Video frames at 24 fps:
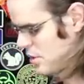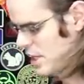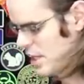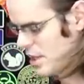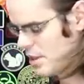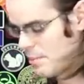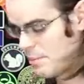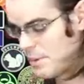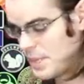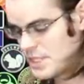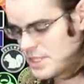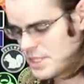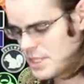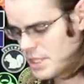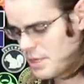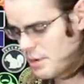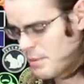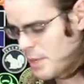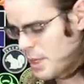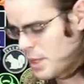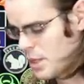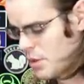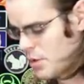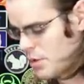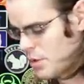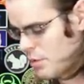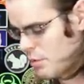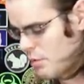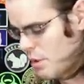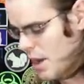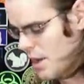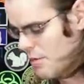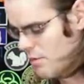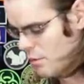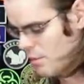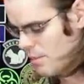Now the best thing about loading
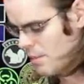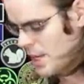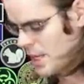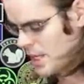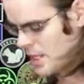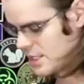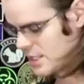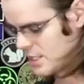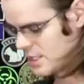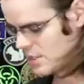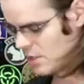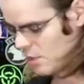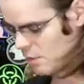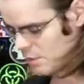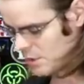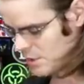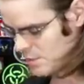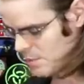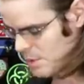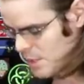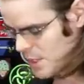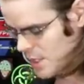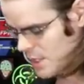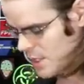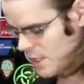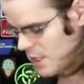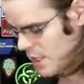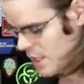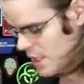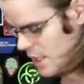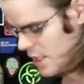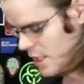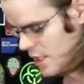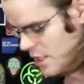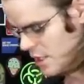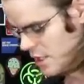Rival mags has always been
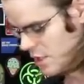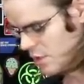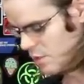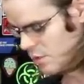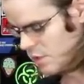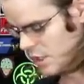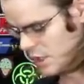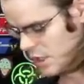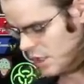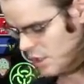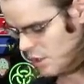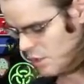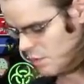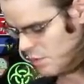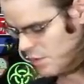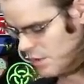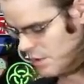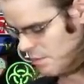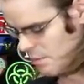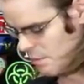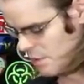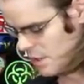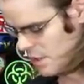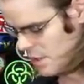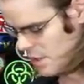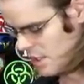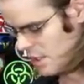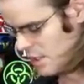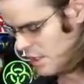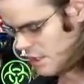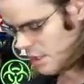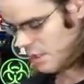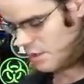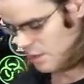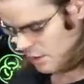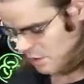that you can load them
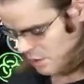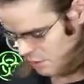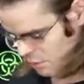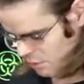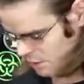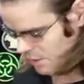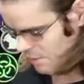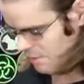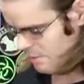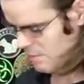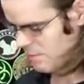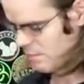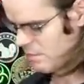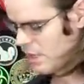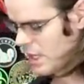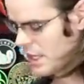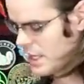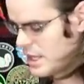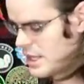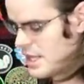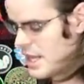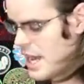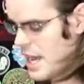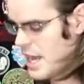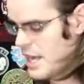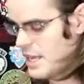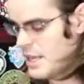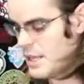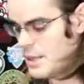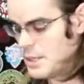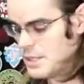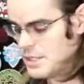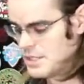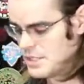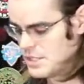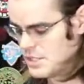whoop, like that,
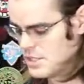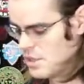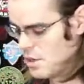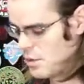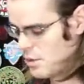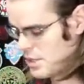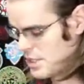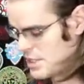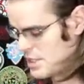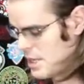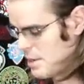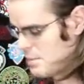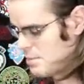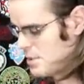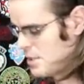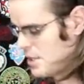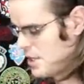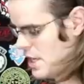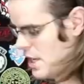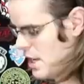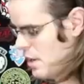and this is no exception.